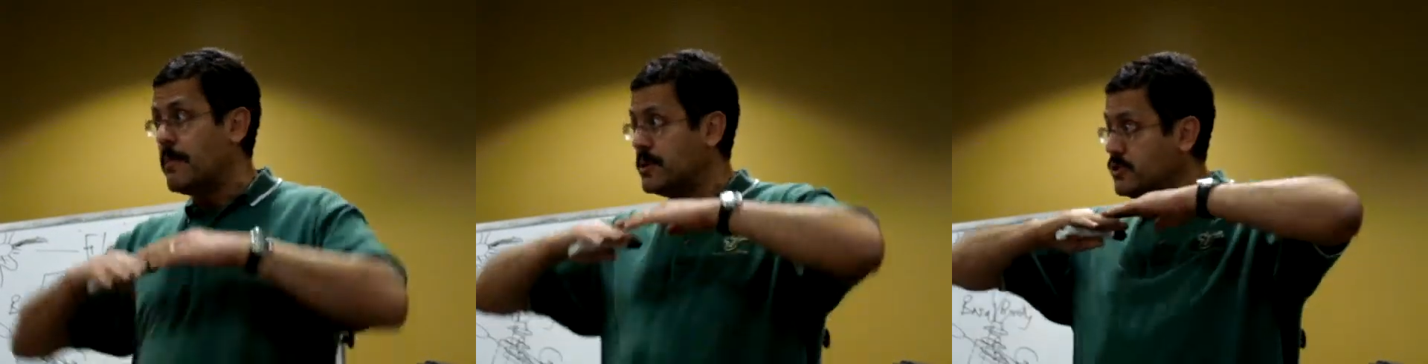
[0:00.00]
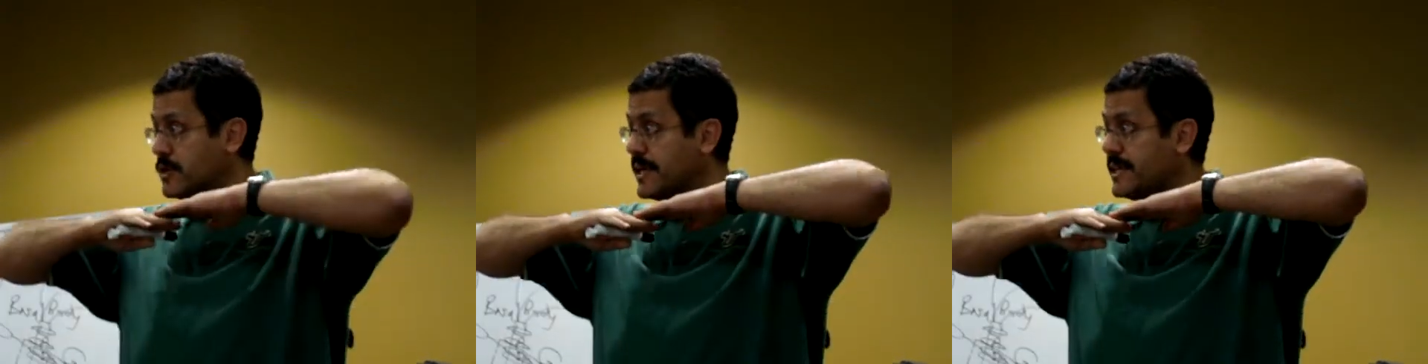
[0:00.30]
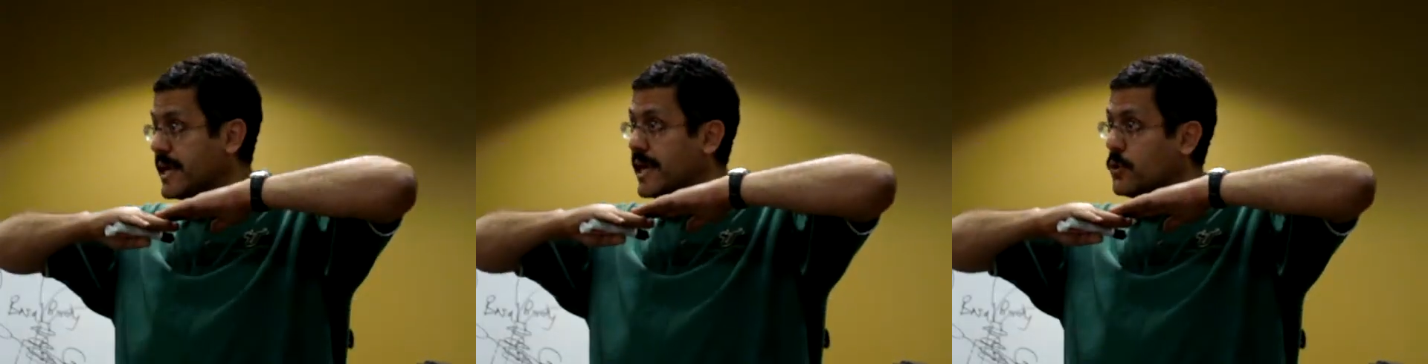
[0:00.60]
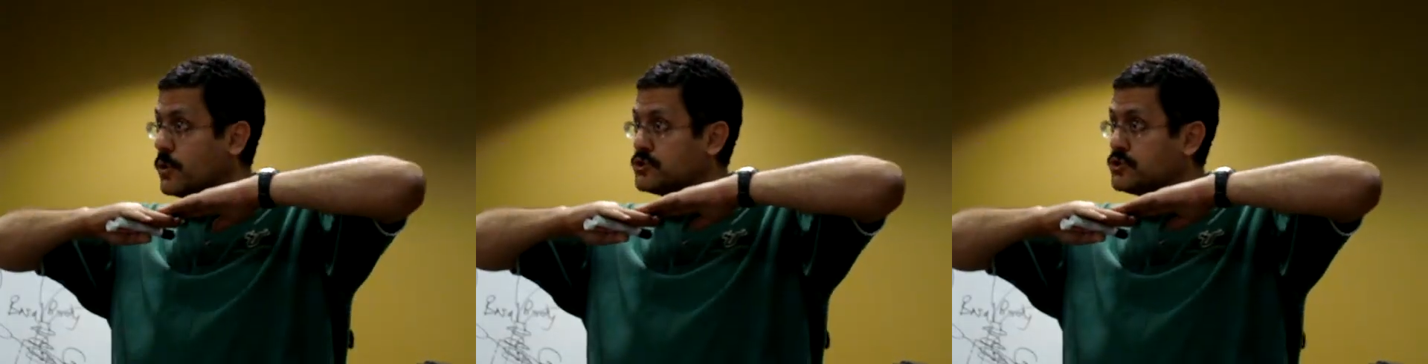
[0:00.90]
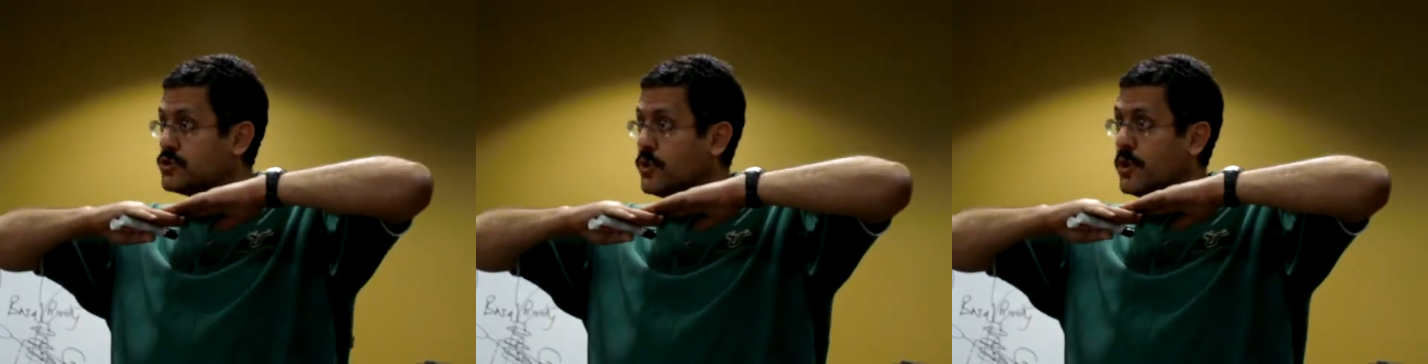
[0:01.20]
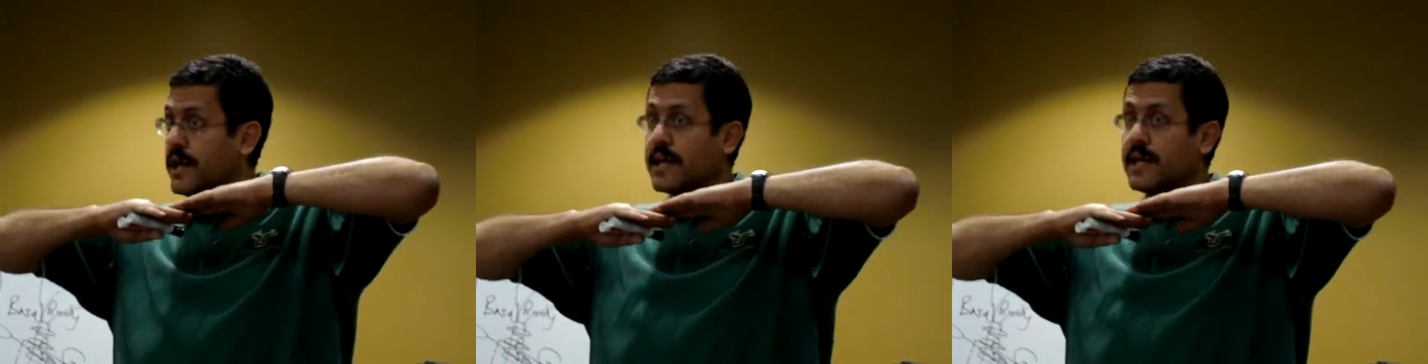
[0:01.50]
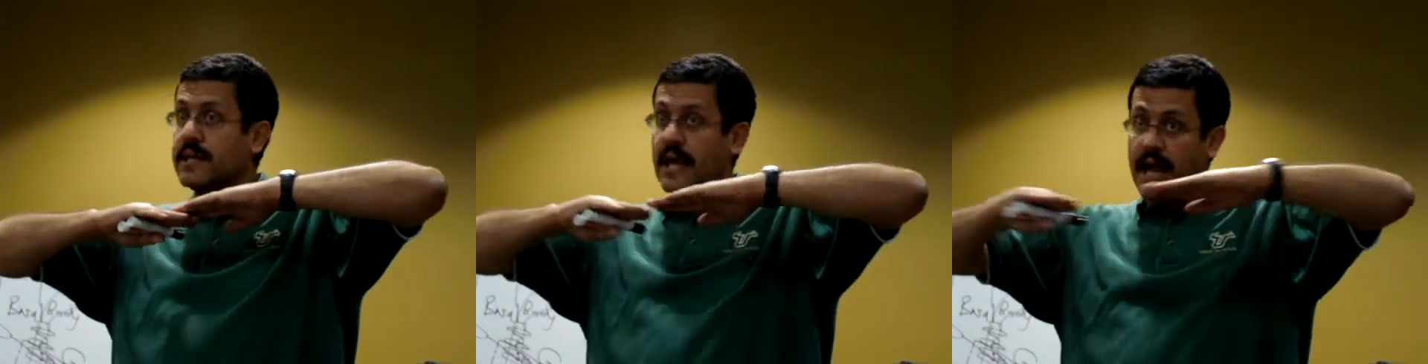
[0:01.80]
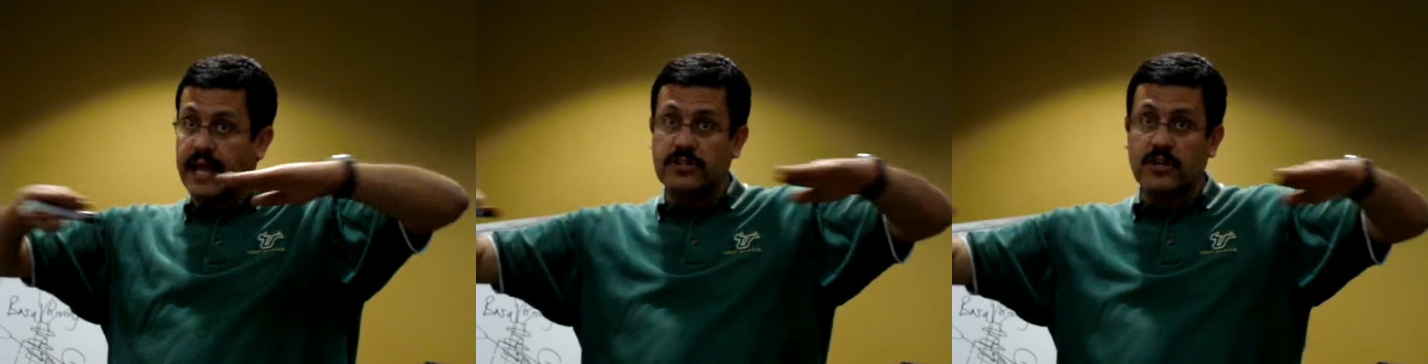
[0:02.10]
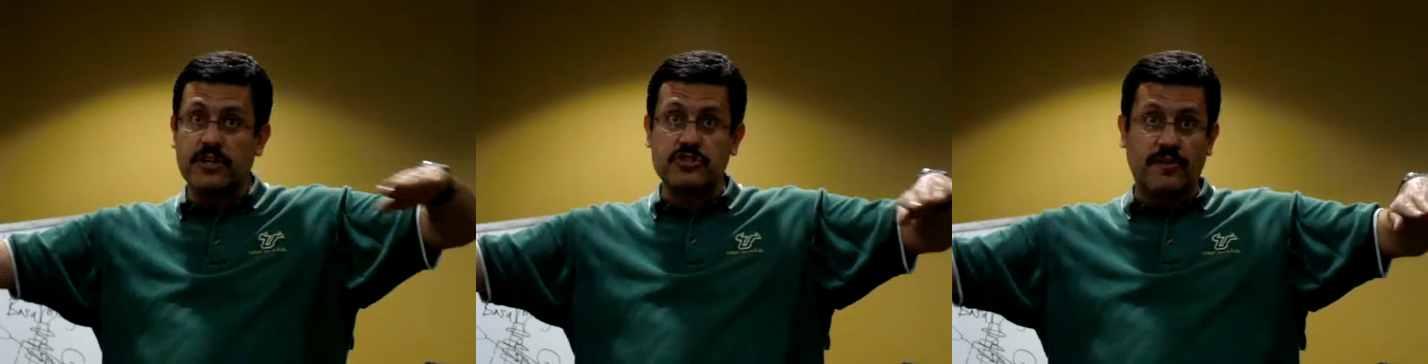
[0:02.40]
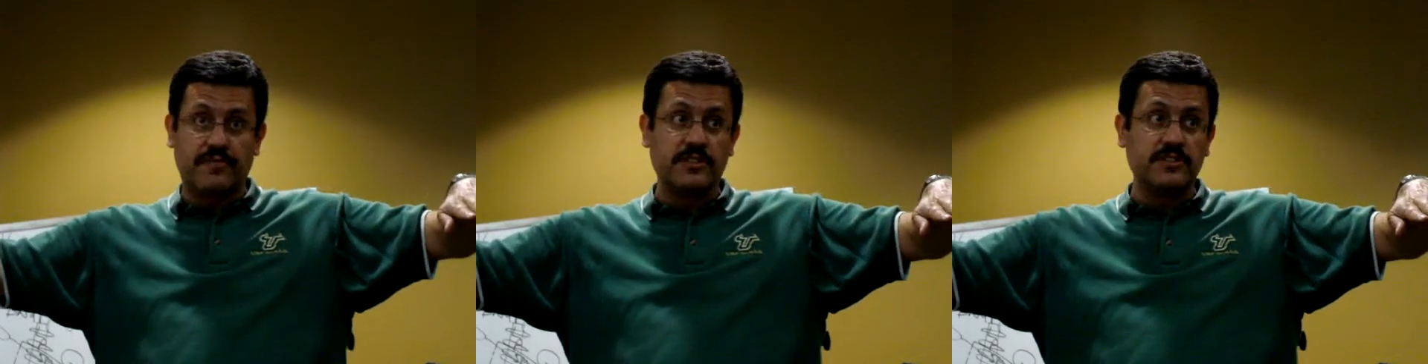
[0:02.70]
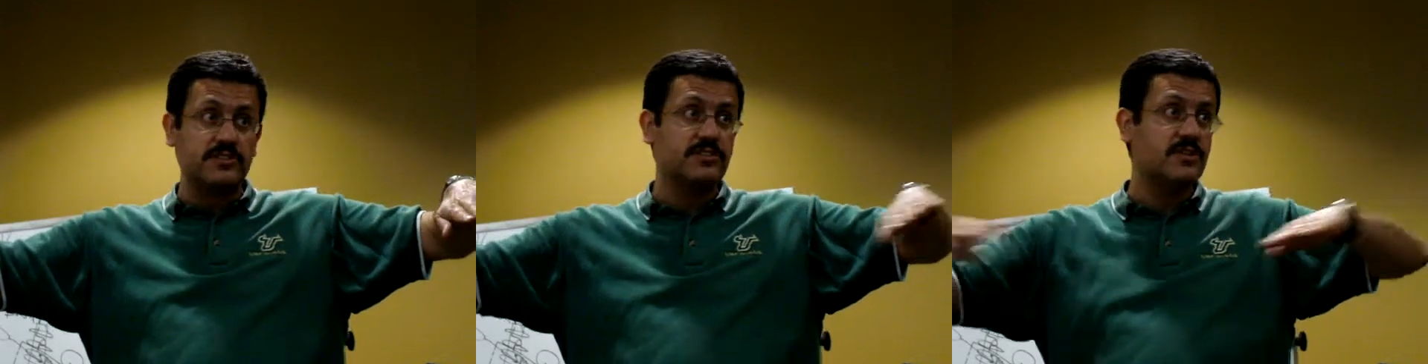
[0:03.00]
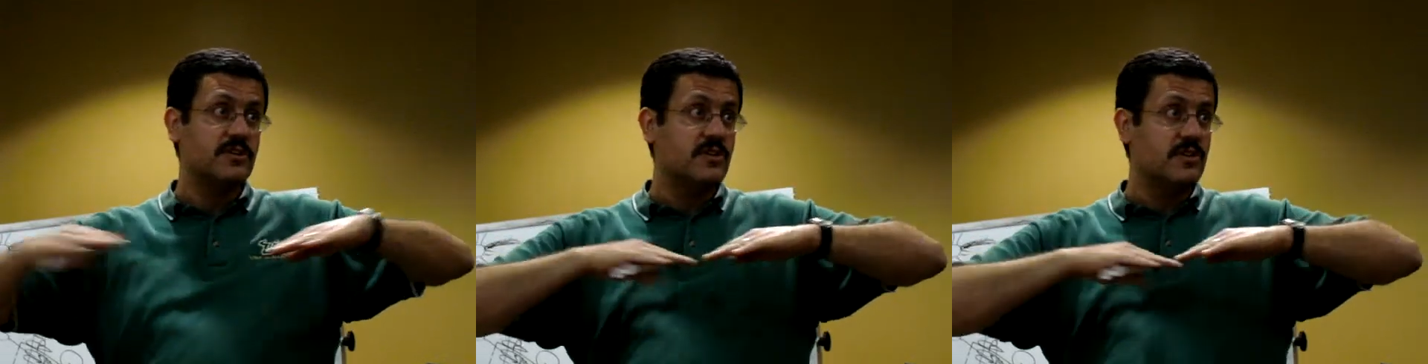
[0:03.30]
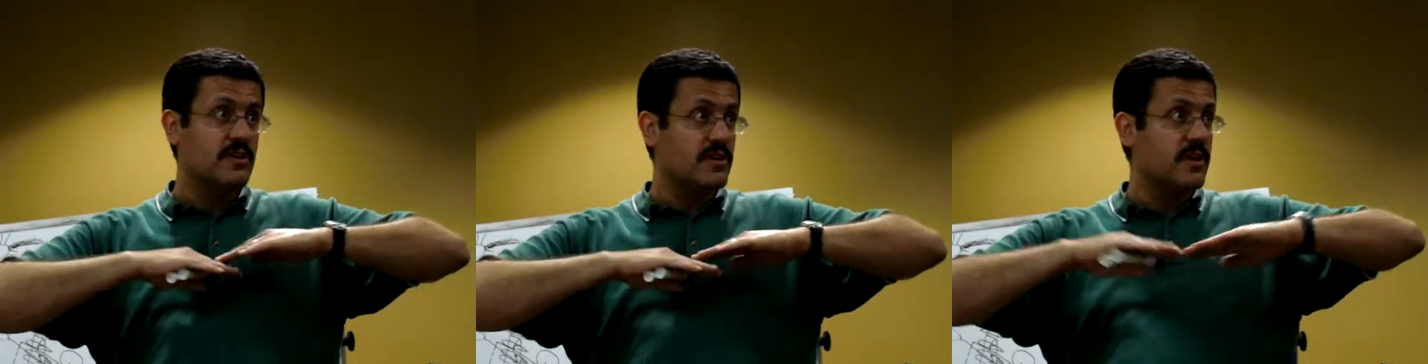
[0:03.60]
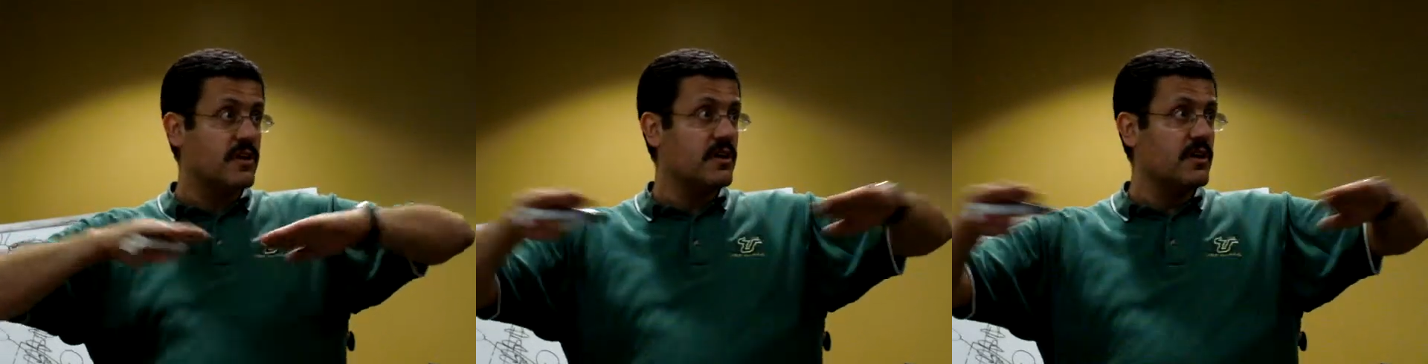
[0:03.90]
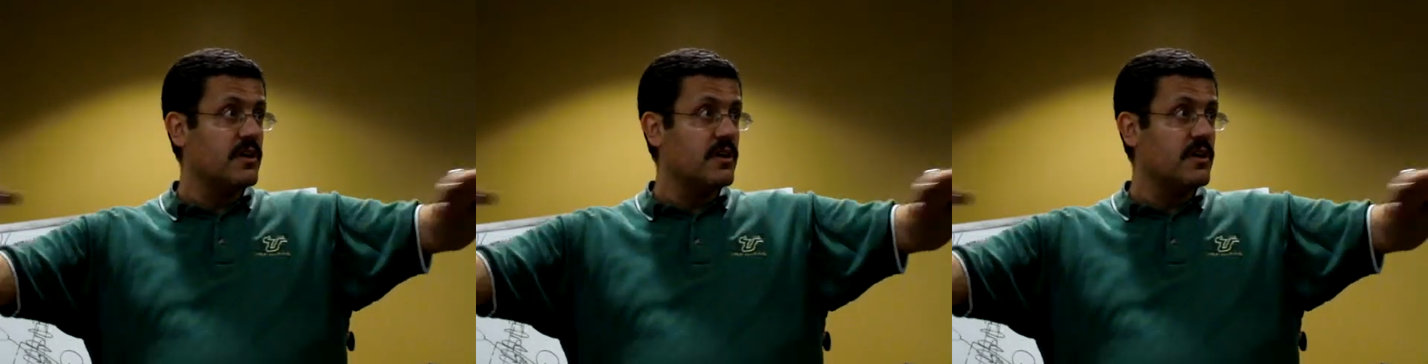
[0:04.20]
But they can also glide on a surface, right?